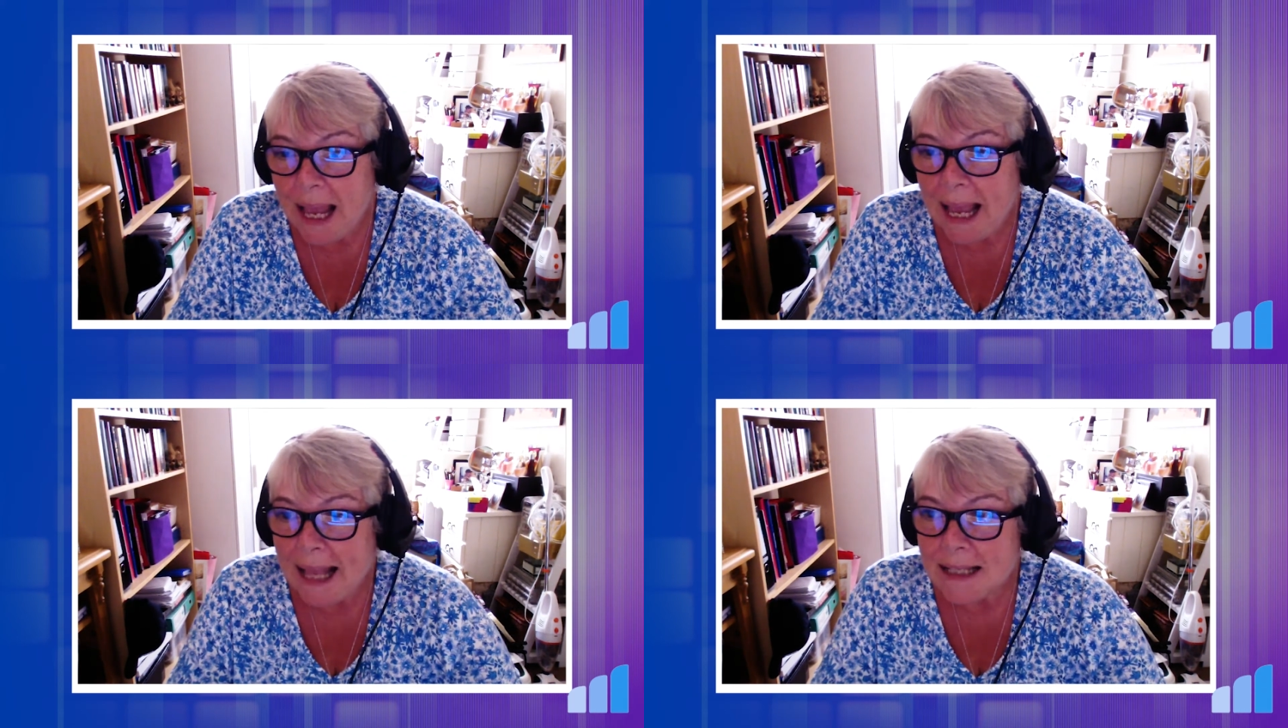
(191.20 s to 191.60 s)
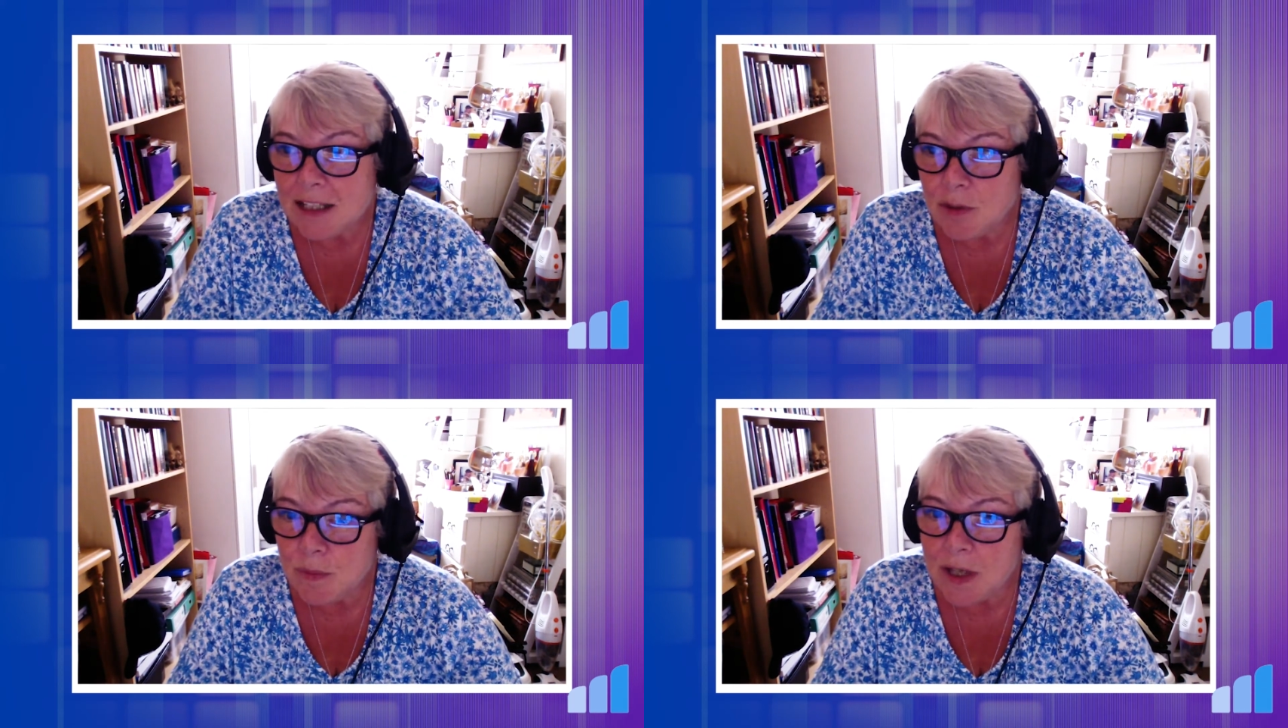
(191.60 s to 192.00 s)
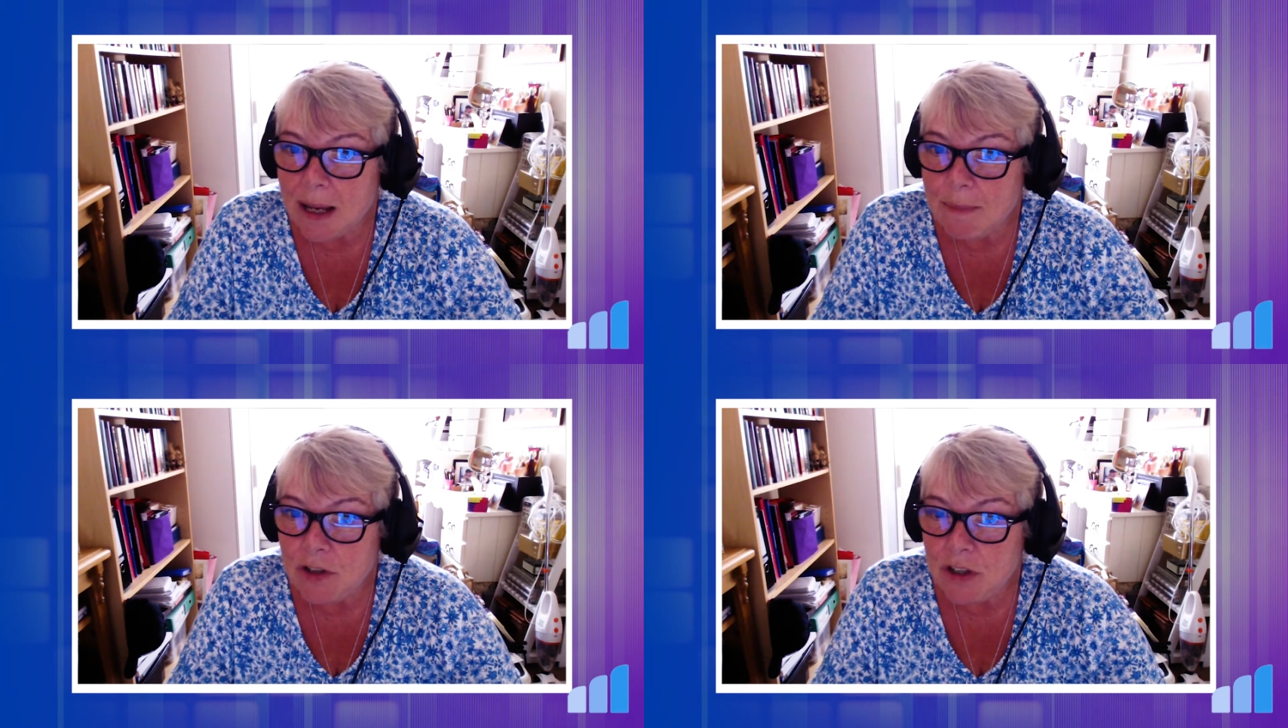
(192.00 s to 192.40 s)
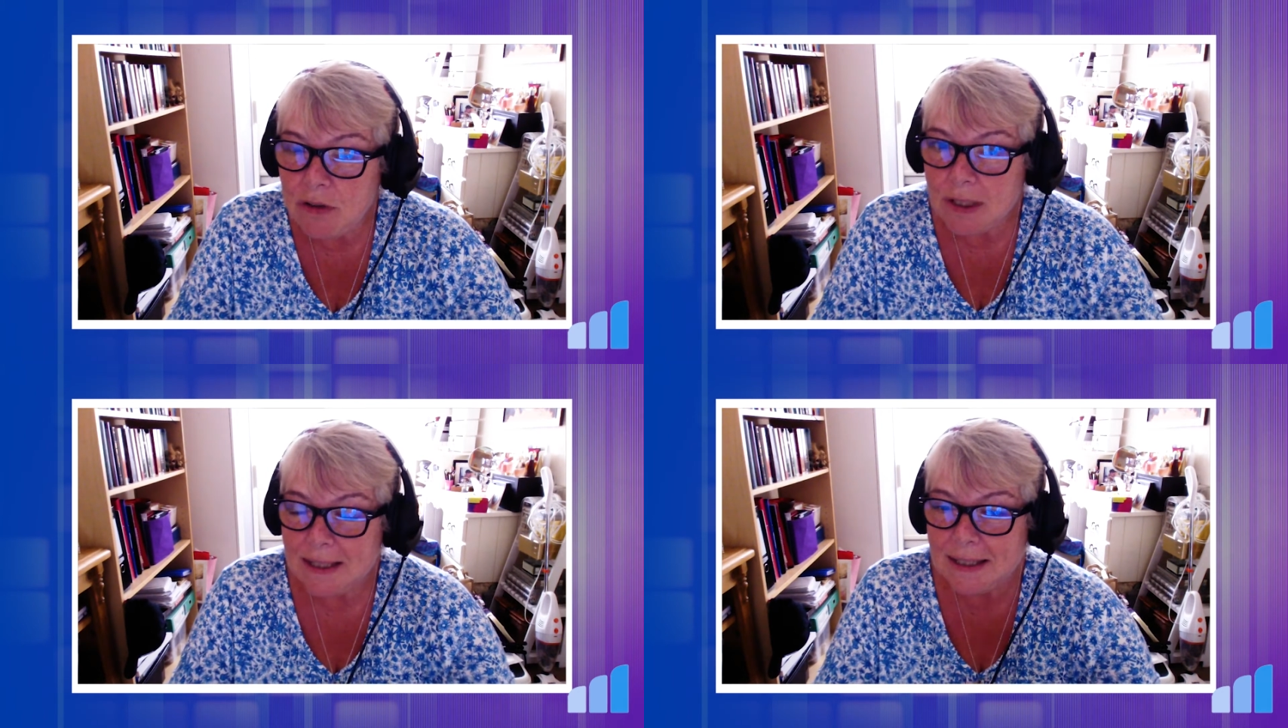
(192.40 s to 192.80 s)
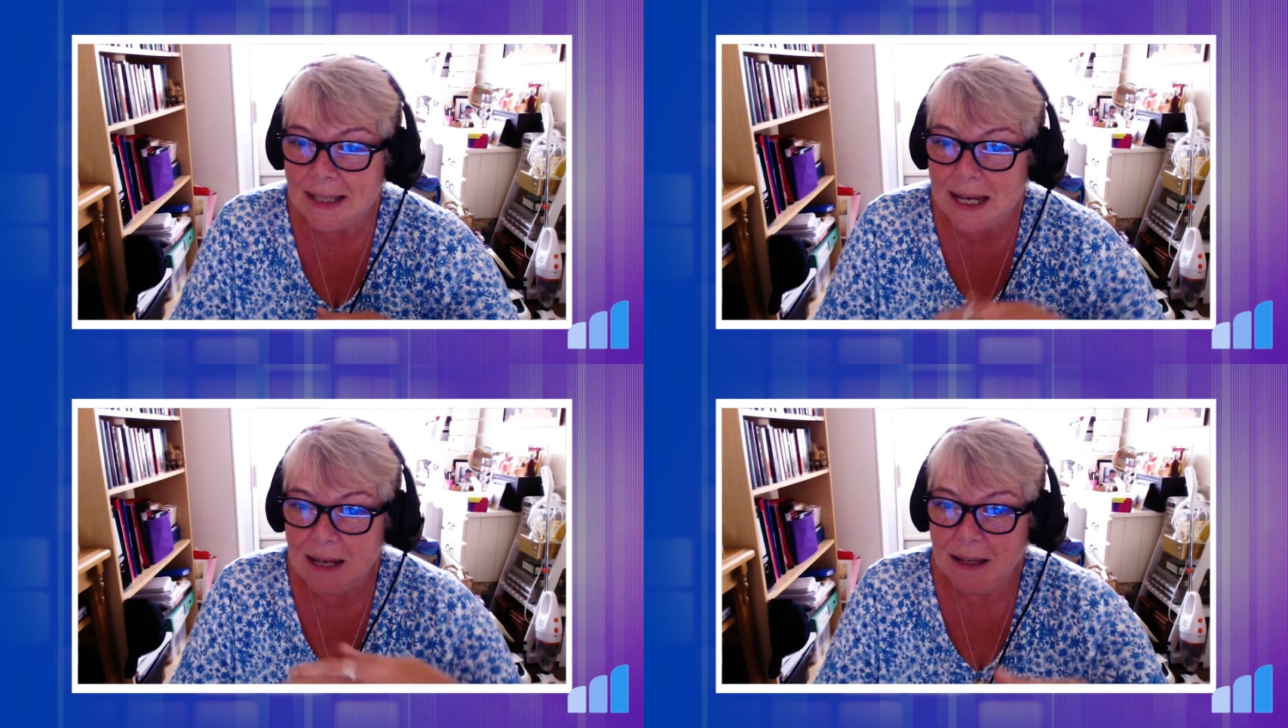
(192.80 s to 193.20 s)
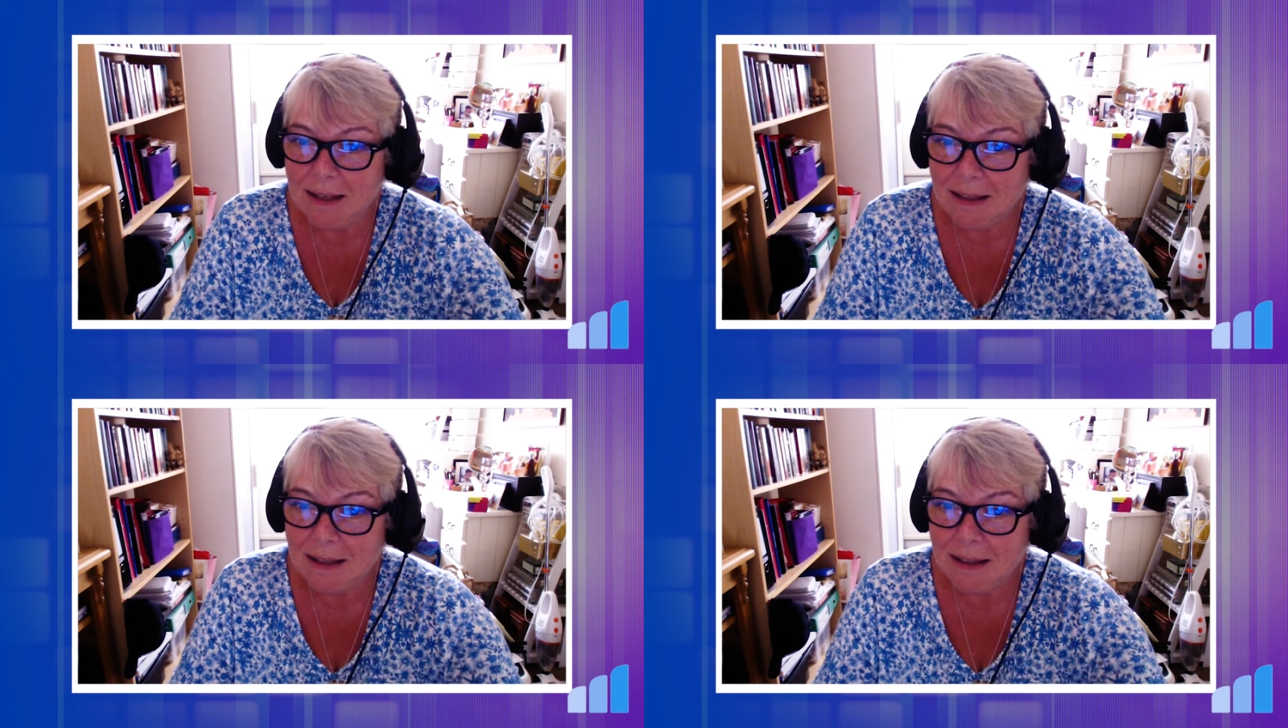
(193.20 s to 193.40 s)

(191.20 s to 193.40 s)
and sometimes you can see